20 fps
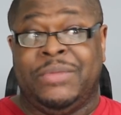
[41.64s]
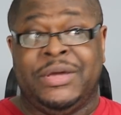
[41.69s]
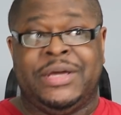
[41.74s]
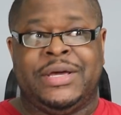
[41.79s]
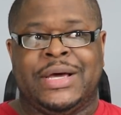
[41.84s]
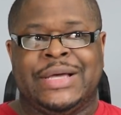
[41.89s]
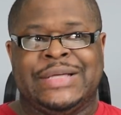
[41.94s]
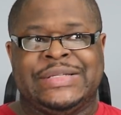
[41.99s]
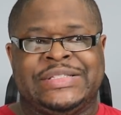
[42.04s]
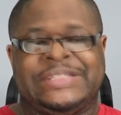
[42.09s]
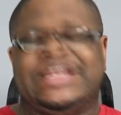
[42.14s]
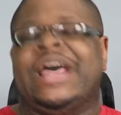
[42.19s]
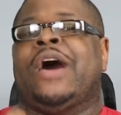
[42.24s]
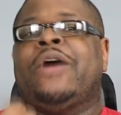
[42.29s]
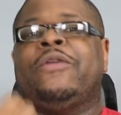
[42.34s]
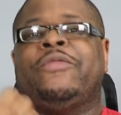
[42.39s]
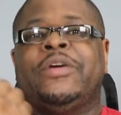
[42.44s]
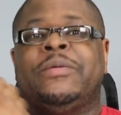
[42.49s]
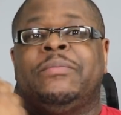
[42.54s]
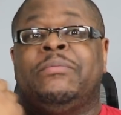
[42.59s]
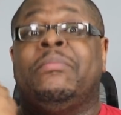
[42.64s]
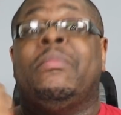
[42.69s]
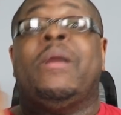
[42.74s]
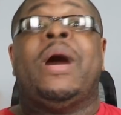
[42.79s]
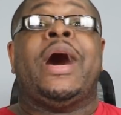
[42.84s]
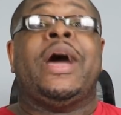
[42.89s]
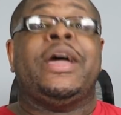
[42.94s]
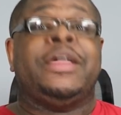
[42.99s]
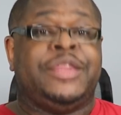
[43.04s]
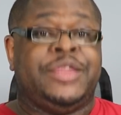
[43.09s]
because now that
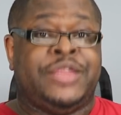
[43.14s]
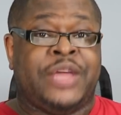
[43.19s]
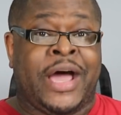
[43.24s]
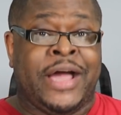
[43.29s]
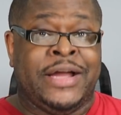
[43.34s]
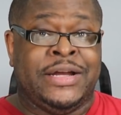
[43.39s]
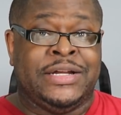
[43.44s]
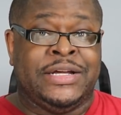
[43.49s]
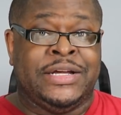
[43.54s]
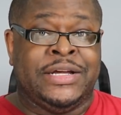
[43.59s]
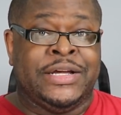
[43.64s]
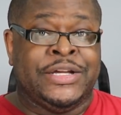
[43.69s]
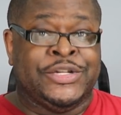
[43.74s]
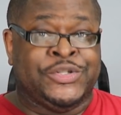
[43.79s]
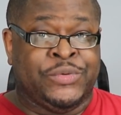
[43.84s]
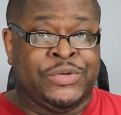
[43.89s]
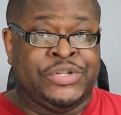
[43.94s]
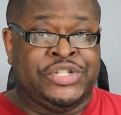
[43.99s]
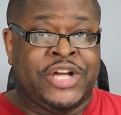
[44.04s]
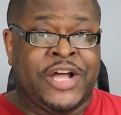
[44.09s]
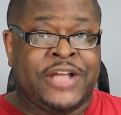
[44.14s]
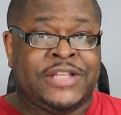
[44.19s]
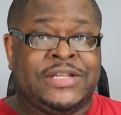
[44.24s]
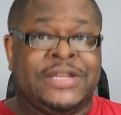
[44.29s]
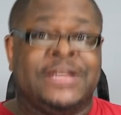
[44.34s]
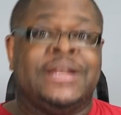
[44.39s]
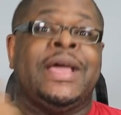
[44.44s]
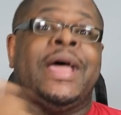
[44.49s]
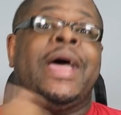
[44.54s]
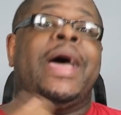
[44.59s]
my idea is
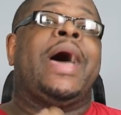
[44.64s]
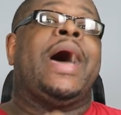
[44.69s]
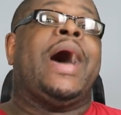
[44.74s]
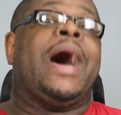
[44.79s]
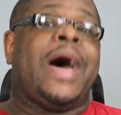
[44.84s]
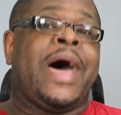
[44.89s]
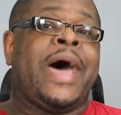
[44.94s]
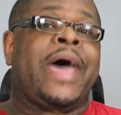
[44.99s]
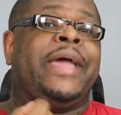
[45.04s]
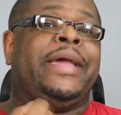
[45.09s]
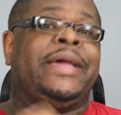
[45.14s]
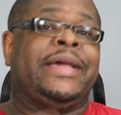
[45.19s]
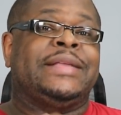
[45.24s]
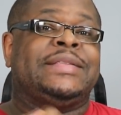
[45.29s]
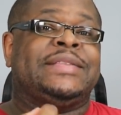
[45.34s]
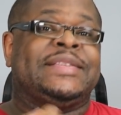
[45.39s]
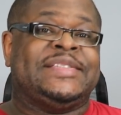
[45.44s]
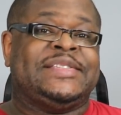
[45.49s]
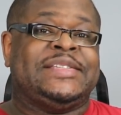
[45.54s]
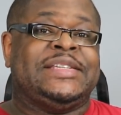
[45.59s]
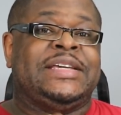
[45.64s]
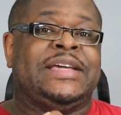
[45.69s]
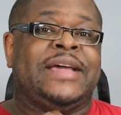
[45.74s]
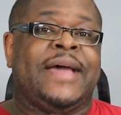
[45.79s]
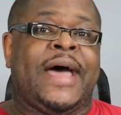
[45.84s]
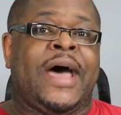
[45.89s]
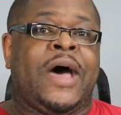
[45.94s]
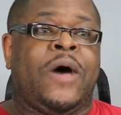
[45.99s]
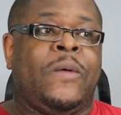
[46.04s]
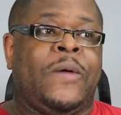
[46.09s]
rejected, I get to see
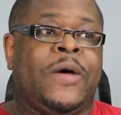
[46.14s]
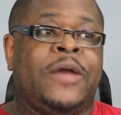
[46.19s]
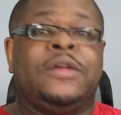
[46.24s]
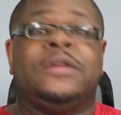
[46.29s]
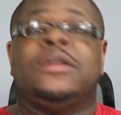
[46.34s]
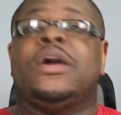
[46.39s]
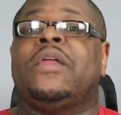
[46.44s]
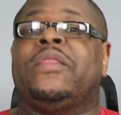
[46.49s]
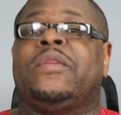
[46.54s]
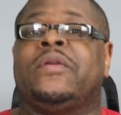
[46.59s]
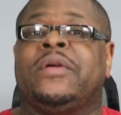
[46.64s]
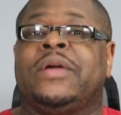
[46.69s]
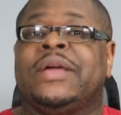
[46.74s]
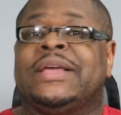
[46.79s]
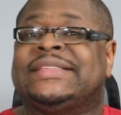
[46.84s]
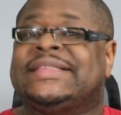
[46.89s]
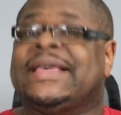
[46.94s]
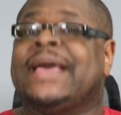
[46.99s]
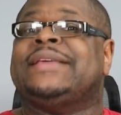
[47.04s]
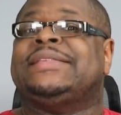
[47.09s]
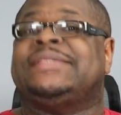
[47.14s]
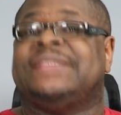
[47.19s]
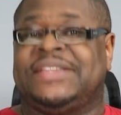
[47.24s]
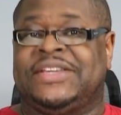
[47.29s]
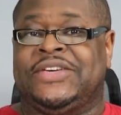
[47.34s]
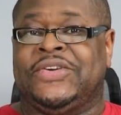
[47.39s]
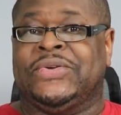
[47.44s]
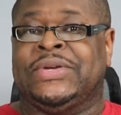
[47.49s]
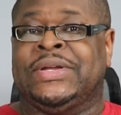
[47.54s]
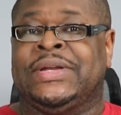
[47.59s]
how another is
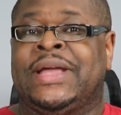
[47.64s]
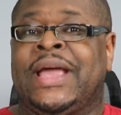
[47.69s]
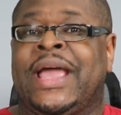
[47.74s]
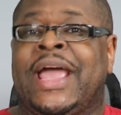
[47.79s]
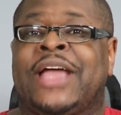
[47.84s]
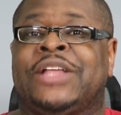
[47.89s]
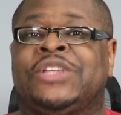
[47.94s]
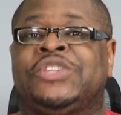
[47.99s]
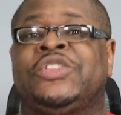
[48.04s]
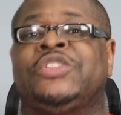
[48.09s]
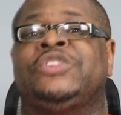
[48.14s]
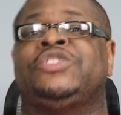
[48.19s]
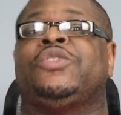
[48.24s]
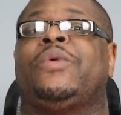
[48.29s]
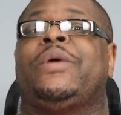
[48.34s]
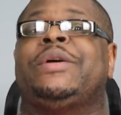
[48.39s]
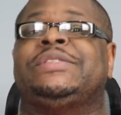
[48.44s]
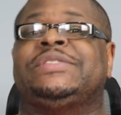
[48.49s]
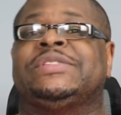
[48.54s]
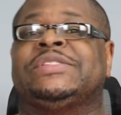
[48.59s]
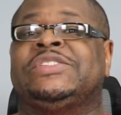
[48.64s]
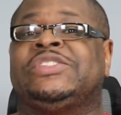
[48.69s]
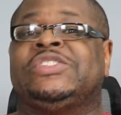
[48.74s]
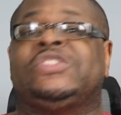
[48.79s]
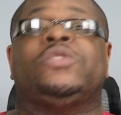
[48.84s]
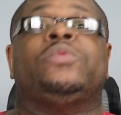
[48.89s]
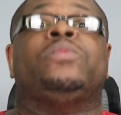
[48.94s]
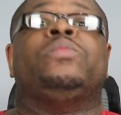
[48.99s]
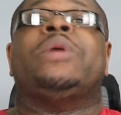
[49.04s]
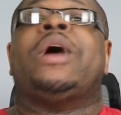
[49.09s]
executed and the choices
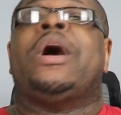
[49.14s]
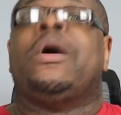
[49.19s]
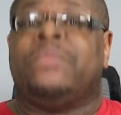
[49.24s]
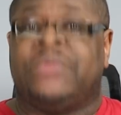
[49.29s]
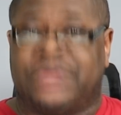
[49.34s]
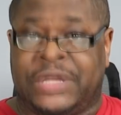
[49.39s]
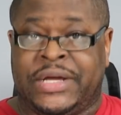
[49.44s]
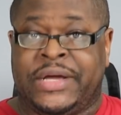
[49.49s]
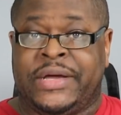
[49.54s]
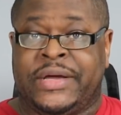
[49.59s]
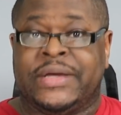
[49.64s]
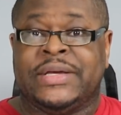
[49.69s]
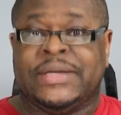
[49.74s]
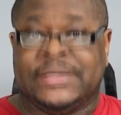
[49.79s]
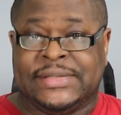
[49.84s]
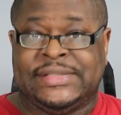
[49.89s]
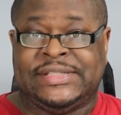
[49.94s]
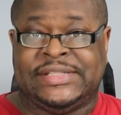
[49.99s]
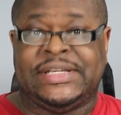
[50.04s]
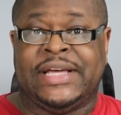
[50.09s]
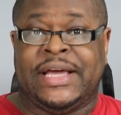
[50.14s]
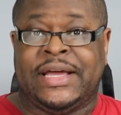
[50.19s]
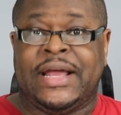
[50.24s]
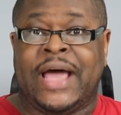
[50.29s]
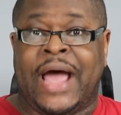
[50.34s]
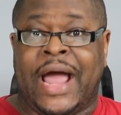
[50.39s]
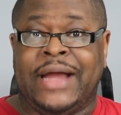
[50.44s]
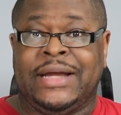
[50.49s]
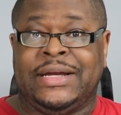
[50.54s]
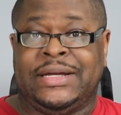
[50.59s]
surrounding said
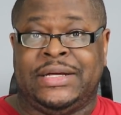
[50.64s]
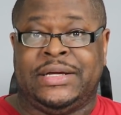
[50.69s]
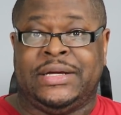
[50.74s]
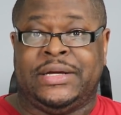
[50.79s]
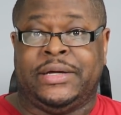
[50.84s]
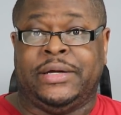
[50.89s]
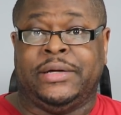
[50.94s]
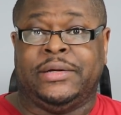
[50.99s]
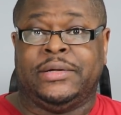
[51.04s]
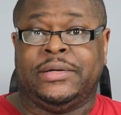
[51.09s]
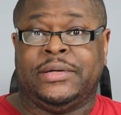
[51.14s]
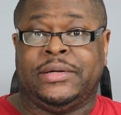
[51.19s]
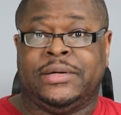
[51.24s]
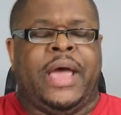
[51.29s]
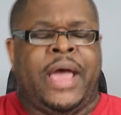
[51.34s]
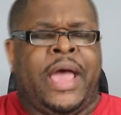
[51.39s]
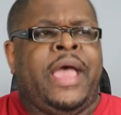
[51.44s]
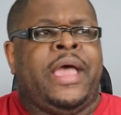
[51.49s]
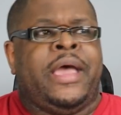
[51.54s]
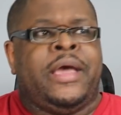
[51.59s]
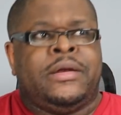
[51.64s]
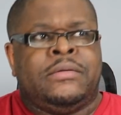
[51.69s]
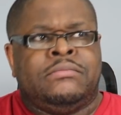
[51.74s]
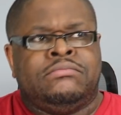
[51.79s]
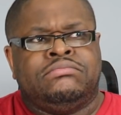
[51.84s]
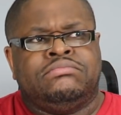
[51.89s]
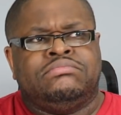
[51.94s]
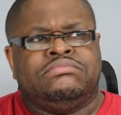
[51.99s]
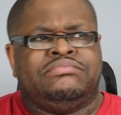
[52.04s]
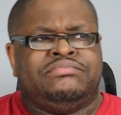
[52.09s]
idea.
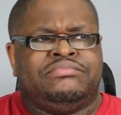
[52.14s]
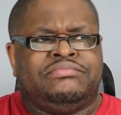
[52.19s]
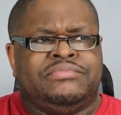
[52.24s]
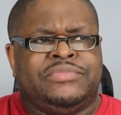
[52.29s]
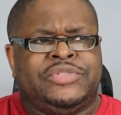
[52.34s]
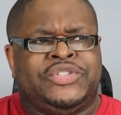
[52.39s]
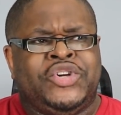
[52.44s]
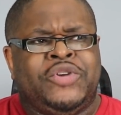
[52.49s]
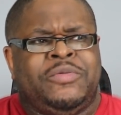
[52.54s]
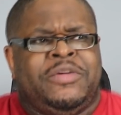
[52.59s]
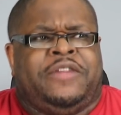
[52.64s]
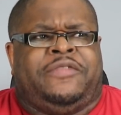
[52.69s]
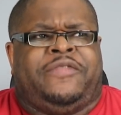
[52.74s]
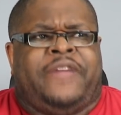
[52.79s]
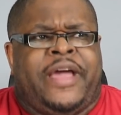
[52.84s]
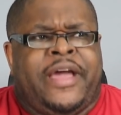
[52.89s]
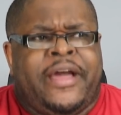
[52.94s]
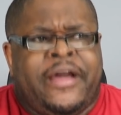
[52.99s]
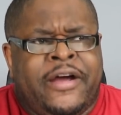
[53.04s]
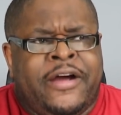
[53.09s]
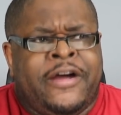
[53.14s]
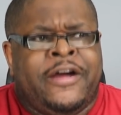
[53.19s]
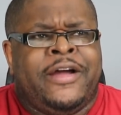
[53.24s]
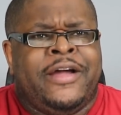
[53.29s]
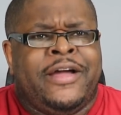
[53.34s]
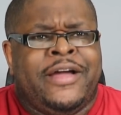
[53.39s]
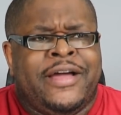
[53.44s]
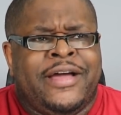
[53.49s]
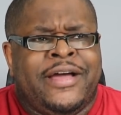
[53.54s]
And to be fair,